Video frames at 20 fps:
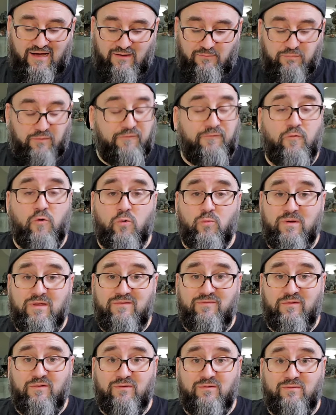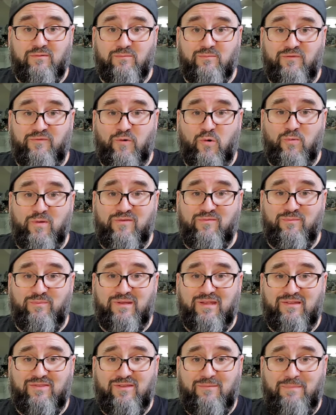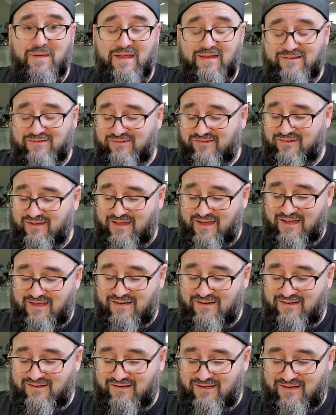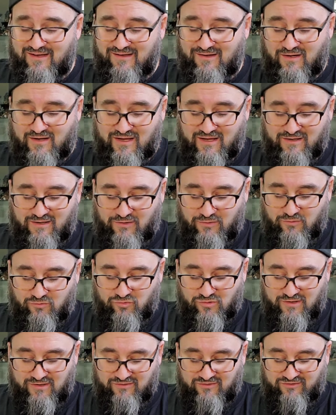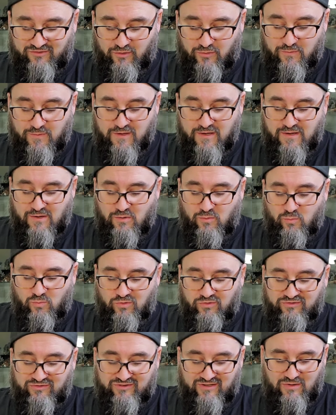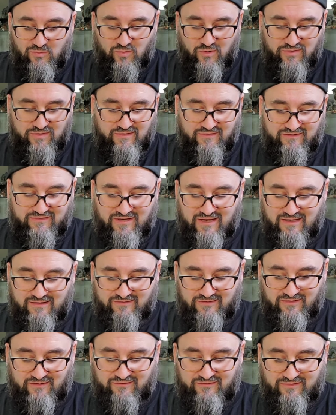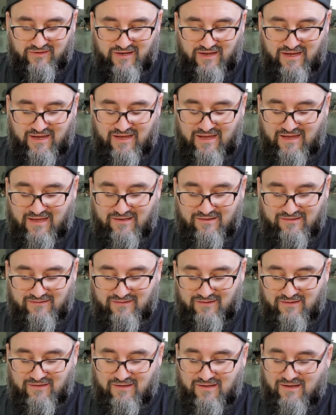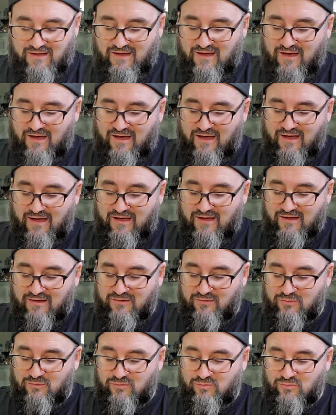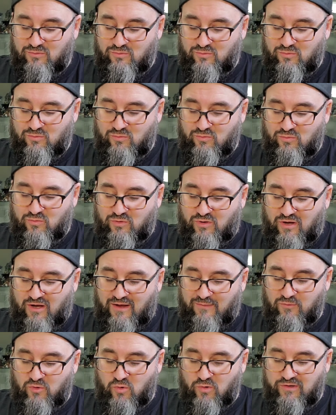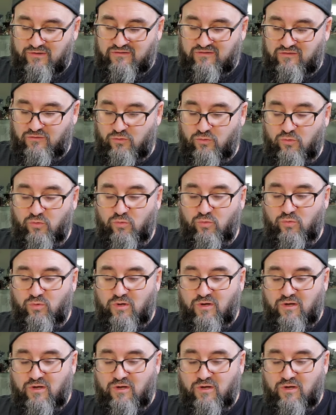before we even begin the paints and other tricks. So we'll see where this takes us, and I'm going to